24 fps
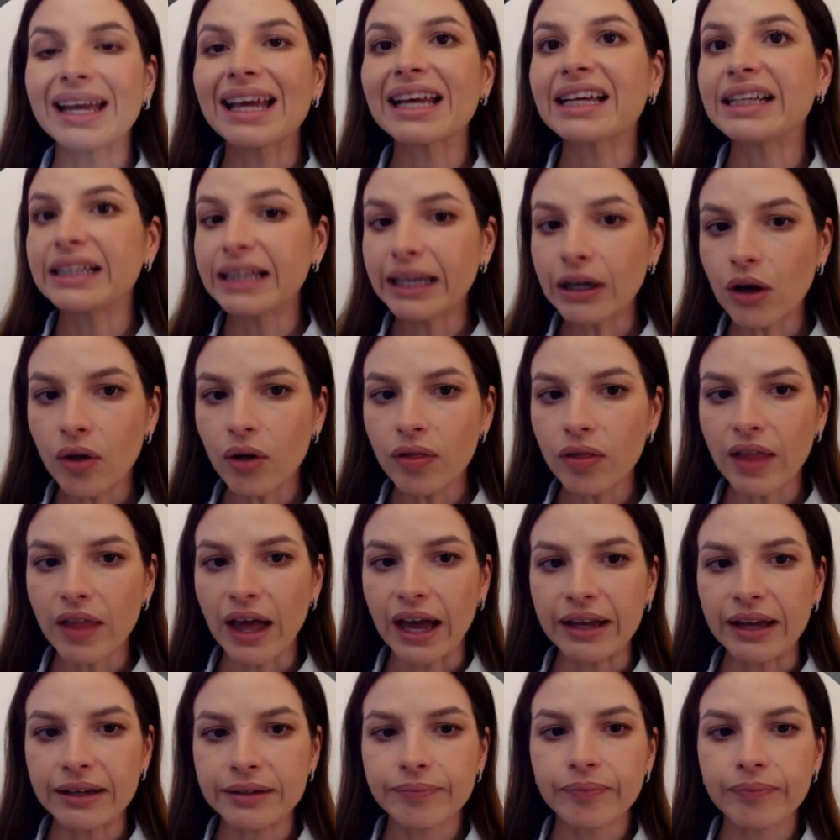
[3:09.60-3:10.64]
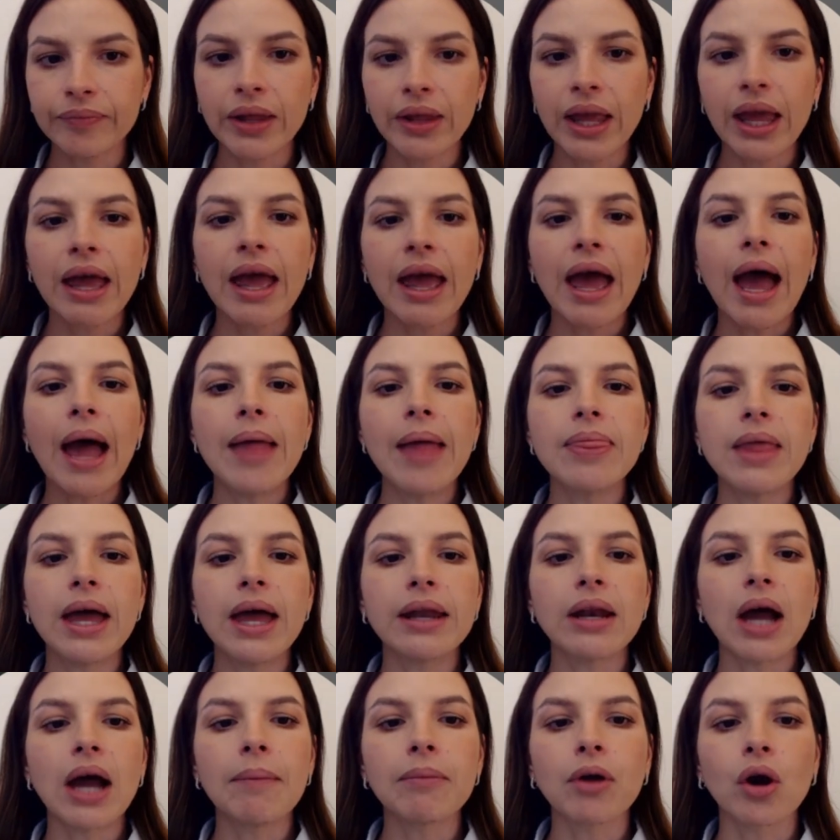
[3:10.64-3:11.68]
click on that, and then
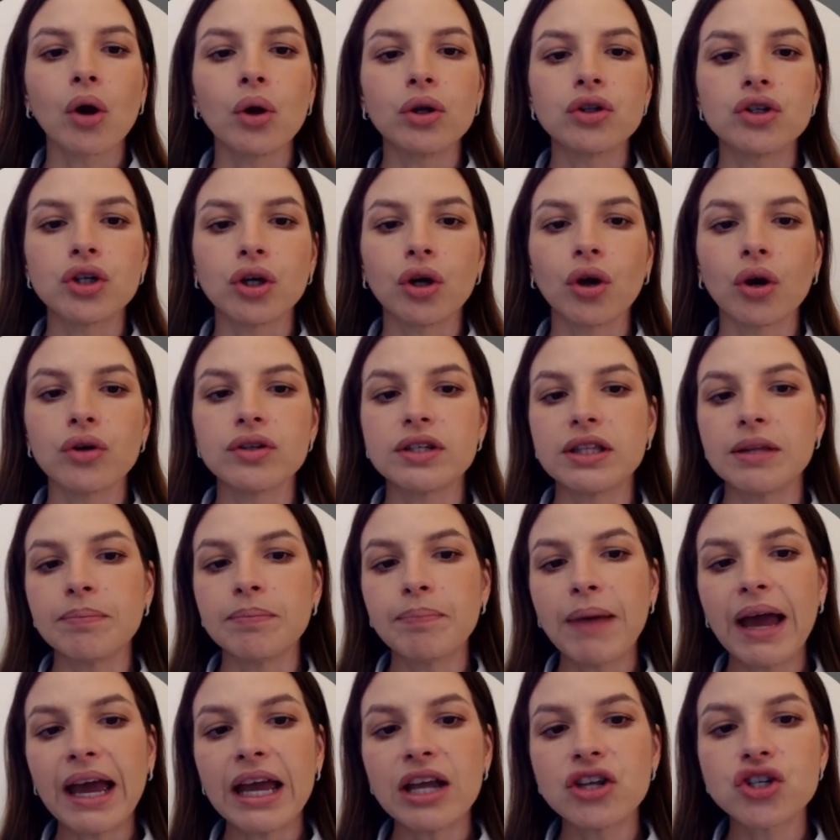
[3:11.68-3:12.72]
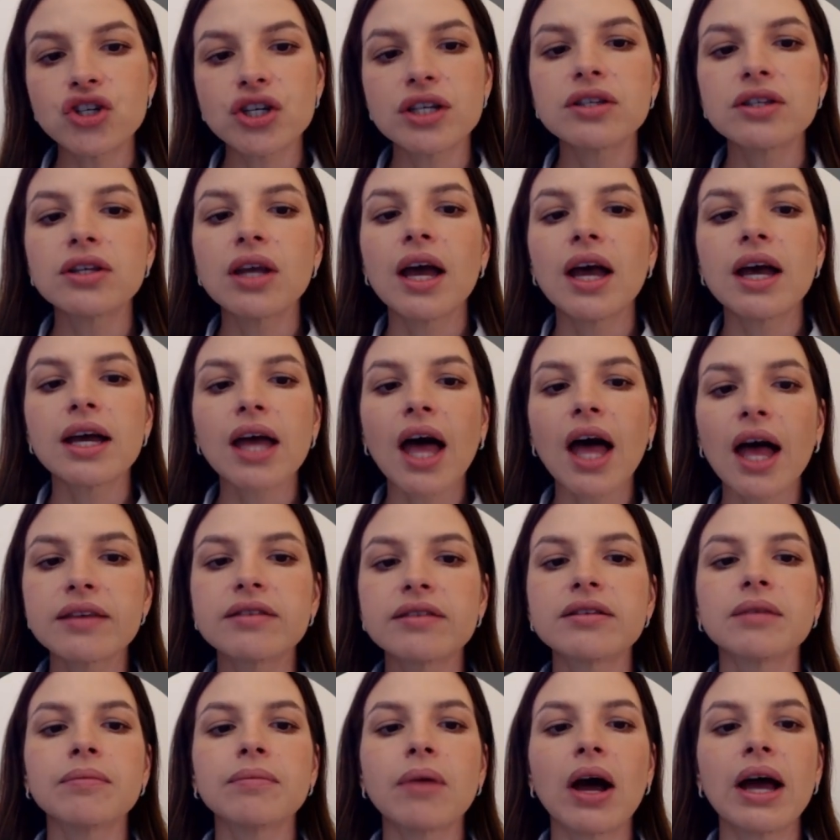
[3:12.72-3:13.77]
I'm going to go to the pages,
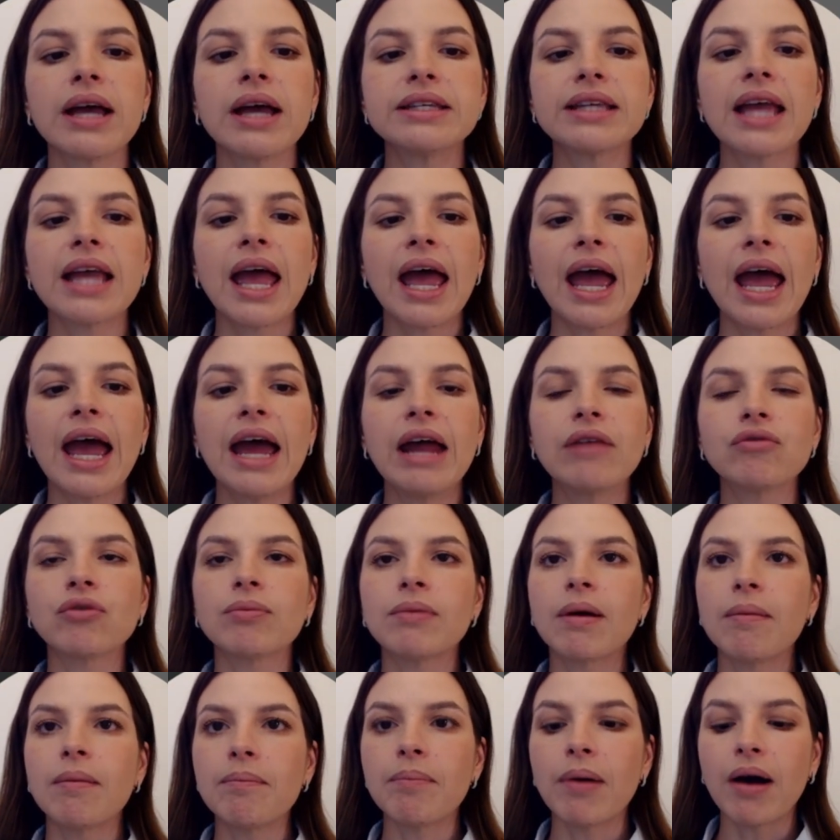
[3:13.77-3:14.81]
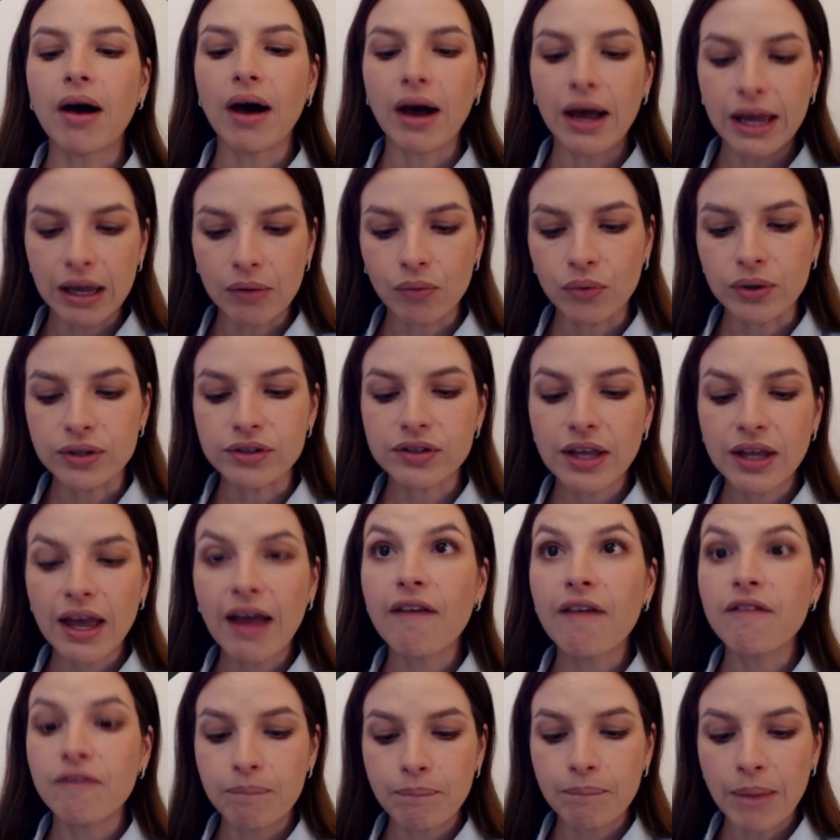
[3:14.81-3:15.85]
customize, and remember it was
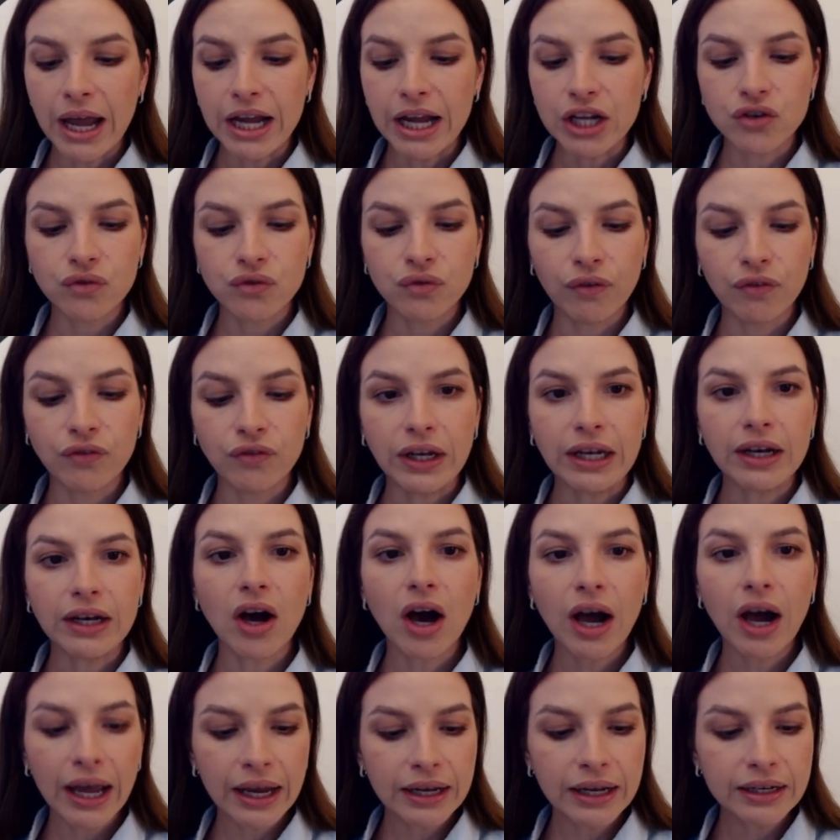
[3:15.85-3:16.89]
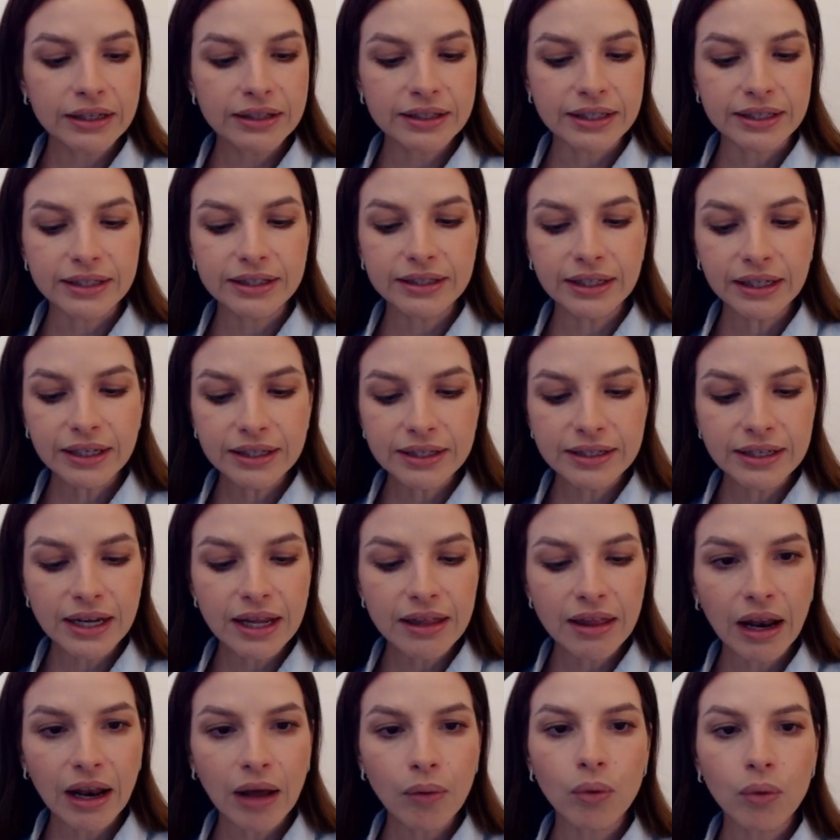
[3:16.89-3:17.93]
page 59 to 60 that
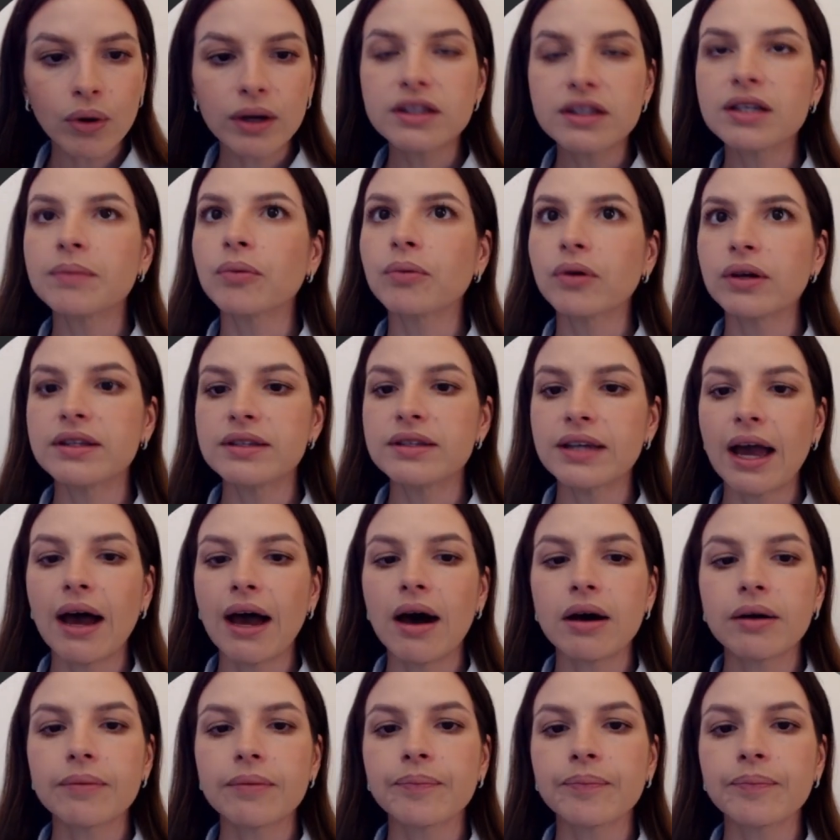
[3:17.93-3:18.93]
I wanted to print out.